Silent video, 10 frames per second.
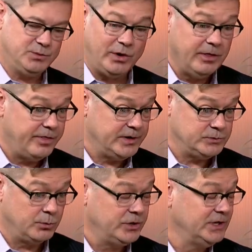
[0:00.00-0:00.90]
One of the things
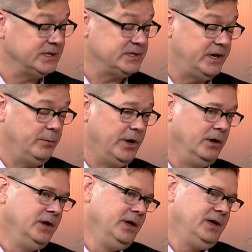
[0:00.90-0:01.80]
we're really excited
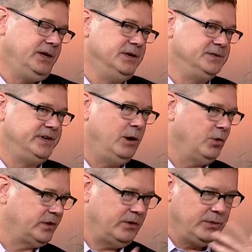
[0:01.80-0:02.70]
about is a
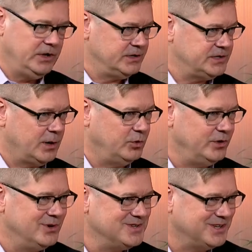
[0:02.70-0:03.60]
network that we launched a couple of
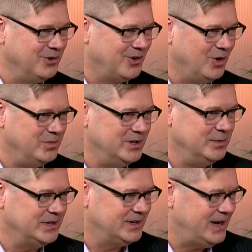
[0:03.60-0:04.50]
years ago called
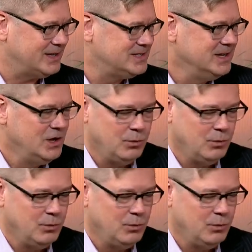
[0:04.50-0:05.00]
B2B Connect,